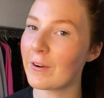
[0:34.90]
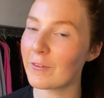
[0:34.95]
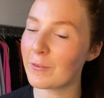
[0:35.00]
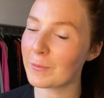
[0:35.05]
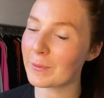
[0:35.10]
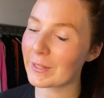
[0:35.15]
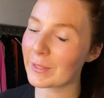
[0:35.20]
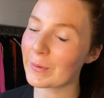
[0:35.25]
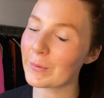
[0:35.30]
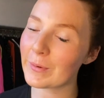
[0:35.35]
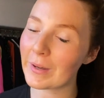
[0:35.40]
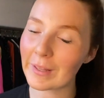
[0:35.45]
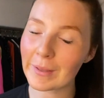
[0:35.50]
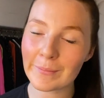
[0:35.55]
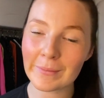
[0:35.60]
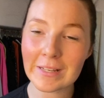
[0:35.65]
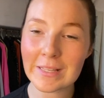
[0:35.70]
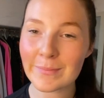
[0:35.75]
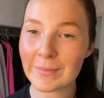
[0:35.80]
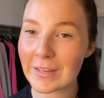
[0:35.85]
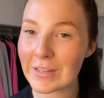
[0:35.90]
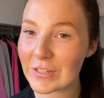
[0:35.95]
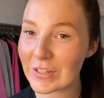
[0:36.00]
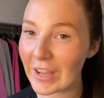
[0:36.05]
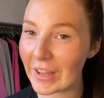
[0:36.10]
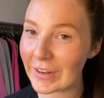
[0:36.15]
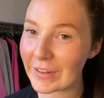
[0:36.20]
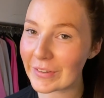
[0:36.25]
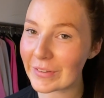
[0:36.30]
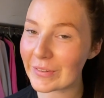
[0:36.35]
everybody, welcome back to my
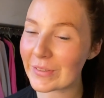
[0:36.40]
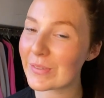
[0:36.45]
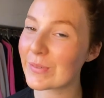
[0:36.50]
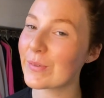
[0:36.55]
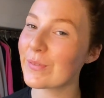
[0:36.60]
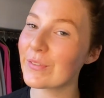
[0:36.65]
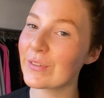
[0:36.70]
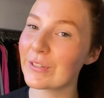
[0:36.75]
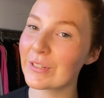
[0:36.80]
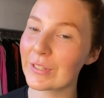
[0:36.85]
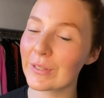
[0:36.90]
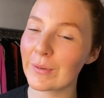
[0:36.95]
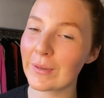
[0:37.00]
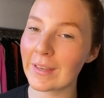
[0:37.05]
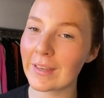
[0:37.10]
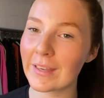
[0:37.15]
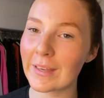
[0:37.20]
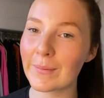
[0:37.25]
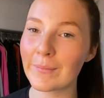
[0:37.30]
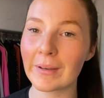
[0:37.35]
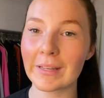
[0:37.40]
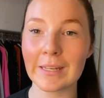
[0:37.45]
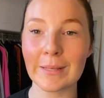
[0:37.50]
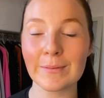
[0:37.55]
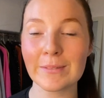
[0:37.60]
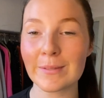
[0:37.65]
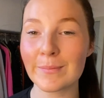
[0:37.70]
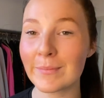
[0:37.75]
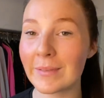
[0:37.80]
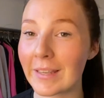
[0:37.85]
channel. So if you're new here, my name
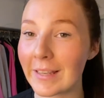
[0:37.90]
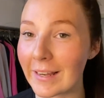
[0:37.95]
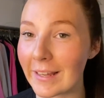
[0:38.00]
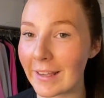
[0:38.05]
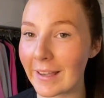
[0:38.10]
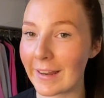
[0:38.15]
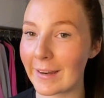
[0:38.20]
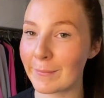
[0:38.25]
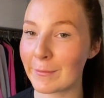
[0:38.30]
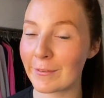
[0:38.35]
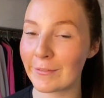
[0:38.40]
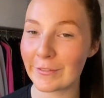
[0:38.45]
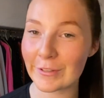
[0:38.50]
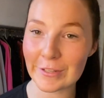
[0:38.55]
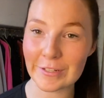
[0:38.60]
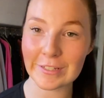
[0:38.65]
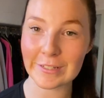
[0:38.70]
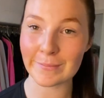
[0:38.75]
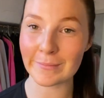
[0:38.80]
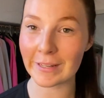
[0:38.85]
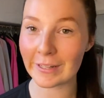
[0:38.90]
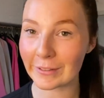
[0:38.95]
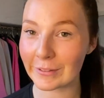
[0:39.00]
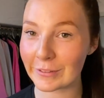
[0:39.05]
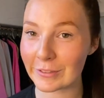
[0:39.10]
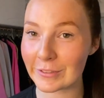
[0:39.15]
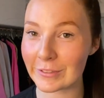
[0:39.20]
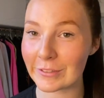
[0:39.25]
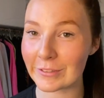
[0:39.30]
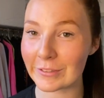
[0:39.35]
is Amelia and I'm a first year medical
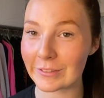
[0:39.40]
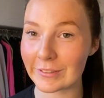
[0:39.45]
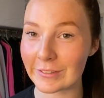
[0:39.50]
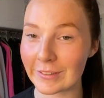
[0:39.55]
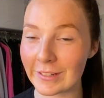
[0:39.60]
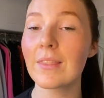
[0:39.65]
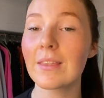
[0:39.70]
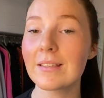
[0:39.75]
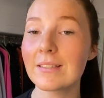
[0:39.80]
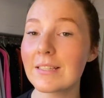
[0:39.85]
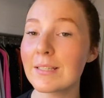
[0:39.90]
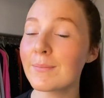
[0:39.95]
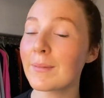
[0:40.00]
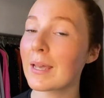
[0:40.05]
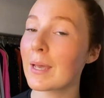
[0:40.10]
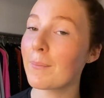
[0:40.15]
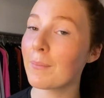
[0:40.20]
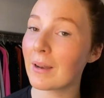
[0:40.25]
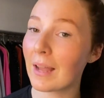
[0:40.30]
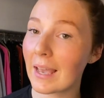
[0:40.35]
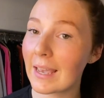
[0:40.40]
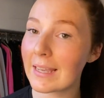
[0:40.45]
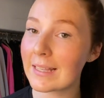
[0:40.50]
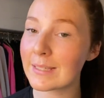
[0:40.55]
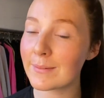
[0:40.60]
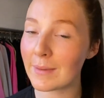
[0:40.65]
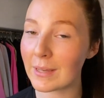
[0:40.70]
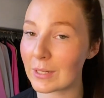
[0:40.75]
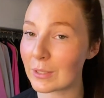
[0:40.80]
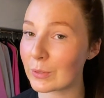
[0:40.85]
student. This is my applying to
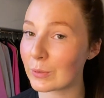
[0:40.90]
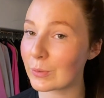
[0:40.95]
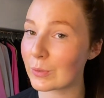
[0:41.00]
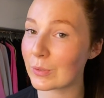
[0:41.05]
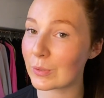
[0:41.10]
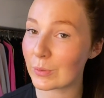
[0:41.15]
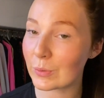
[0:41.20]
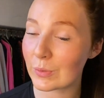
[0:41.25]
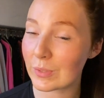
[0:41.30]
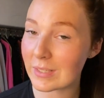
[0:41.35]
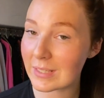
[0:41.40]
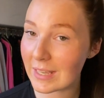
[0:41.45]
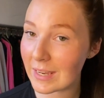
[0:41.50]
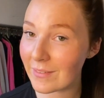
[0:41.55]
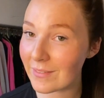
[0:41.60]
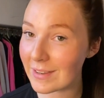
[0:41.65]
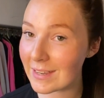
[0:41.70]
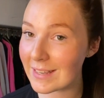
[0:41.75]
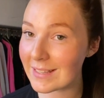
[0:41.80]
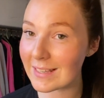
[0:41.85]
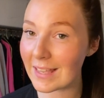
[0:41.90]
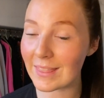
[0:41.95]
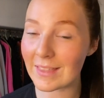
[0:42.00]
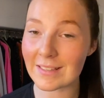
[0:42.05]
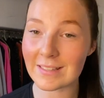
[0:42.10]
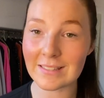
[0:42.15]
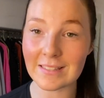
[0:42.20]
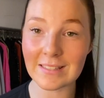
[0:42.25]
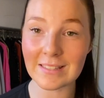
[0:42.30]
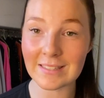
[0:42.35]
medical school series and
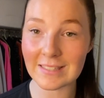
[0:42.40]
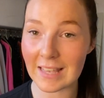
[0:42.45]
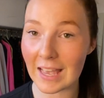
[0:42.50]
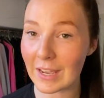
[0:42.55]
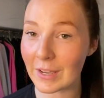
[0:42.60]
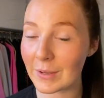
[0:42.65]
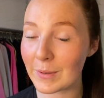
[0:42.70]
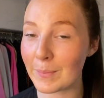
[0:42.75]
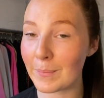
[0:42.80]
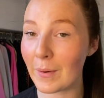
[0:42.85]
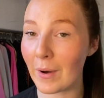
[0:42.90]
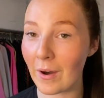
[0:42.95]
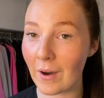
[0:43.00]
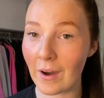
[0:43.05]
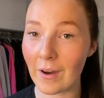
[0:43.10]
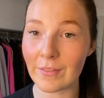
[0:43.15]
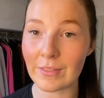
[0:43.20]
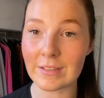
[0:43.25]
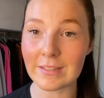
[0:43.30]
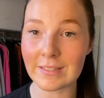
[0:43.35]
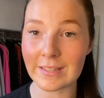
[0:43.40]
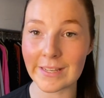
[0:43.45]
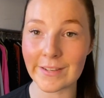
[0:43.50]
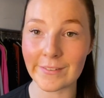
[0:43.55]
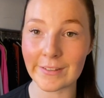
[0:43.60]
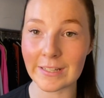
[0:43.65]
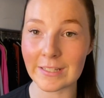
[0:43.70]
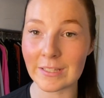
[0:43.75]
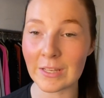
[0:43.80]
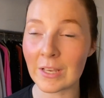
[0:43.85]
this is the second part of the
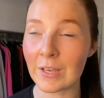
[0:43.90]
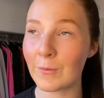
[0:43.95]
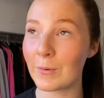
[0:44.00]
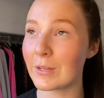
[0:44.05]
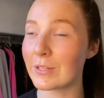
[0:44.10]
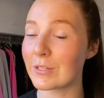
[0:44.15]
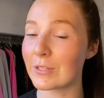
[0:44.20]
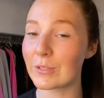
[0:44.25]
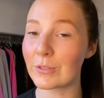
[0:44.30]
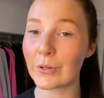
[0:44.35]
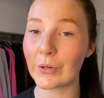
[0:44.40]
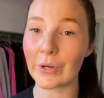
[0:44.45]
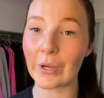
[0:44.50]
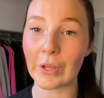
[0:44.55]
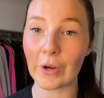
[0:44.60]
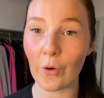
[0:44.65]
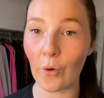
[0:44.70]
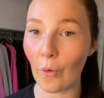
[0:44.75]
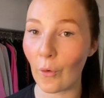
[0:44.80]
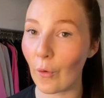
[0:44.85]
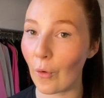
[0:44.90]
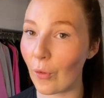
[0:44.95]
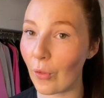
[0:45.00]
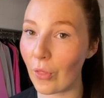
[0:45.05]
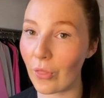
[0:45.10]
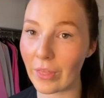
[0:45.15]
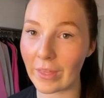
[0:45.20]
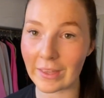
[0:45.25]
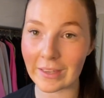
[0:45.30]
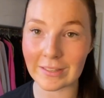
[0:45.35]
series, which is talking all
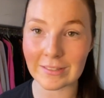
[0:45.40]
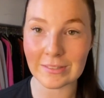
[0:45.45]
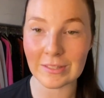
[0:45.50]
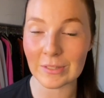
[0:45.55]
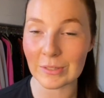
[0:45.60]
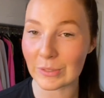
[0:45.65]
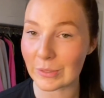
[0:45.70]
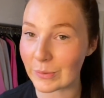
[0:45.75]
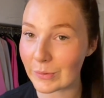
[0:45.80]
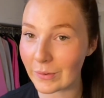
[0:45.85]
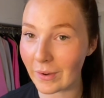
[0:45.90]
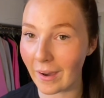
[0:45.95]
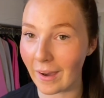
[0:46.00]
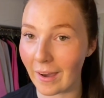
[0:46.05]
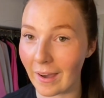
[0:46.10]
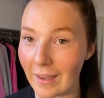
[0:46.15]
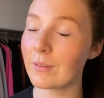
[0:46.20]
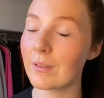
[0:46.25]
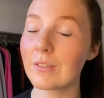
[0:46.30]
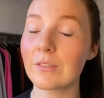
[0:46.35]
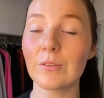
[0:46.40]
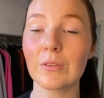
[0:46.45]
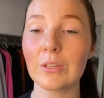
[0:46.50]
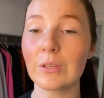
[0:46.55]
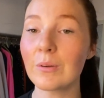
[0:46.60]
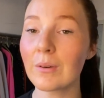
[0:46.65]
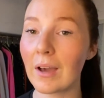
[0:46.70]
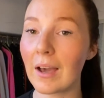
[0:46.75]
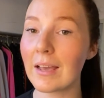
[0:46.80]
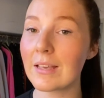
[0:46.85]
things UCAT. So the
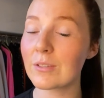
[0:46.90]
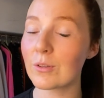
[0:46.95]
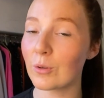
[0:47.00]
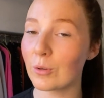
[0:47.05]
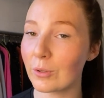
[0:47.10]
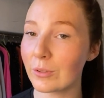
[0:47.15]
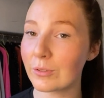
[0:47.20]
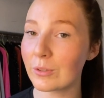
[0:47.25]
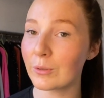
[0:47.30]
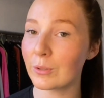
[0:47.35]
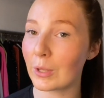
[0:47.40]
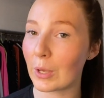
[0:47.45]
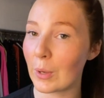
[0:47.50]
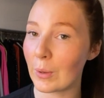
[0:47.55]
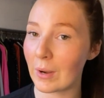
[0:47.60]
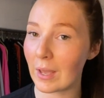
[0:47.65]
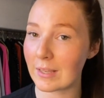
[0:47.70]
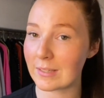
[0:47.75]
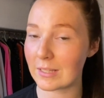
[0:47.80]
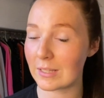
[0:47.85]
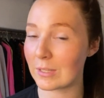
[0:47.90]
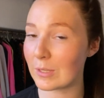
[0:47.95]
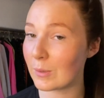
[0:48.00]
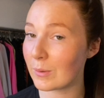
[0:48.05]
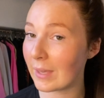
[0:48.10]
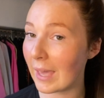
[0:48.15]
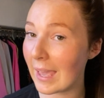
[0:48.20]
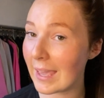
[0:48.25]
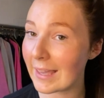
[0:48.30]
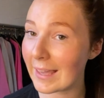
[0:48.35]
UCAT is also known as the
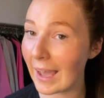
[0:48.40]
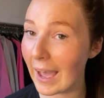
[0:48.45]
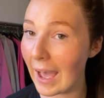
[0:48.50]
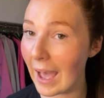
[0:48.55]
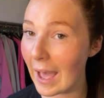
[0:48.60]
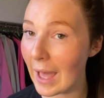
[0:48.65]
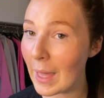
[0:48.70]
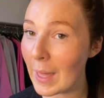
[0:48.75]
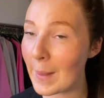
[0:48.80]
UK CAT,